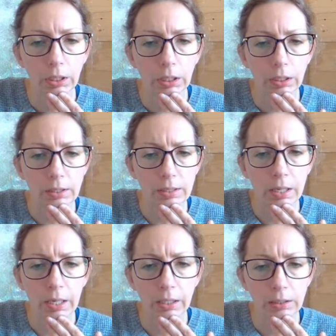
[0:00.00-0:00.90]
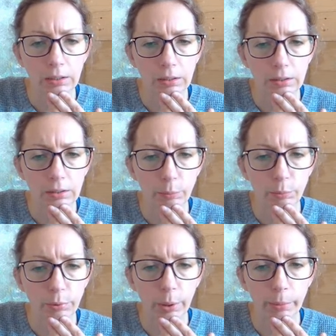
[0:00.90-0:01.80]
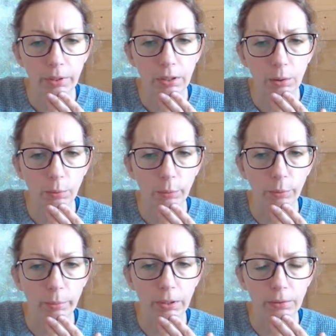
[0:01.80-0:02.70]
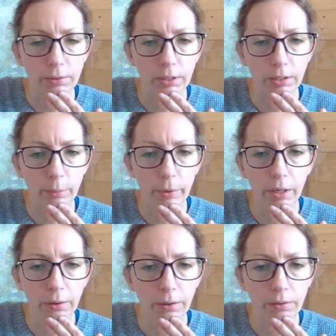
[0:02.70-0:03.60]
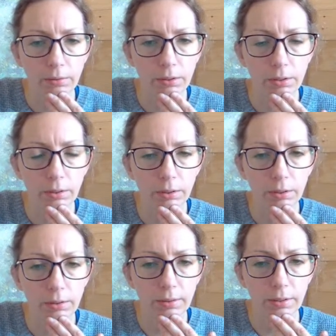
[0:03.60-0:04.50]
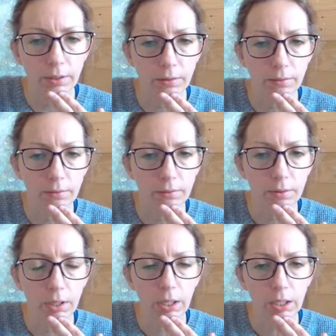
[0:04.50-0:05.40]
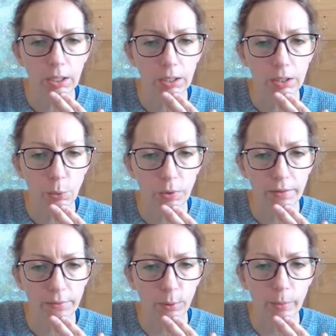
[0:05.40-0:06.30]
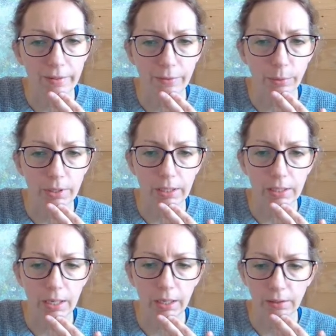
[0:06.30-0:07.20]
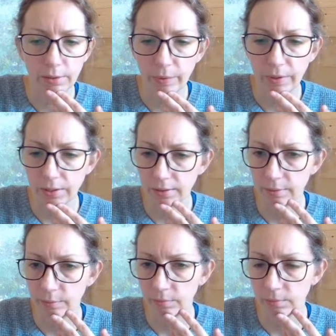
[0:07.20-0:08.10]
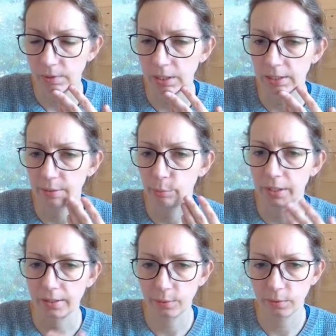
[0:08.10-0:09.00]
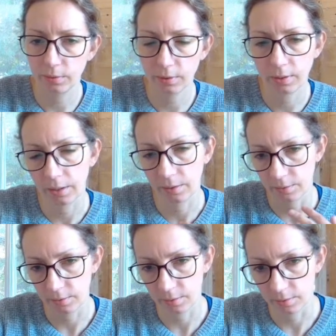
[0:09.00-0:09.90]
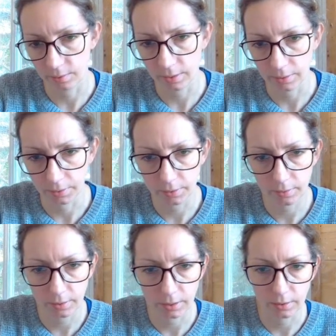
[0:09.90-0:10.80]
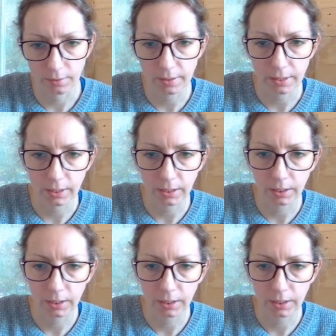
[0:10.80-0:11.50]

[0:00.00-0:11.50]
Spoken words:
this tile is also probably not what we'll be using in the background, because they're 24 by 48 tiles, but I just did it as a placeholder, and now it's just, it looks a little silly